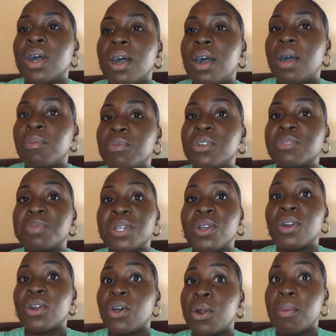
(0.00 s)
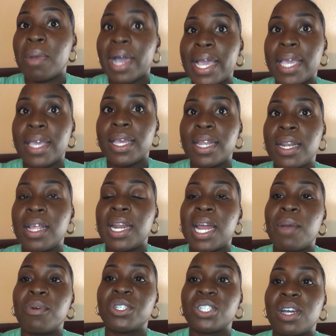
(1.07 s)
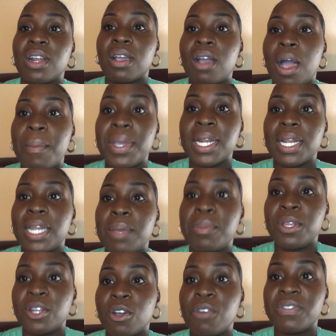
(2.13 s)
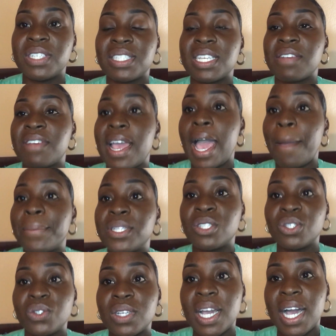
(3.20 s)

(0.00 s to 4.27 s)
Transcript: what's been going on my end, and I want y'all to comment and let me know if this ever happened to you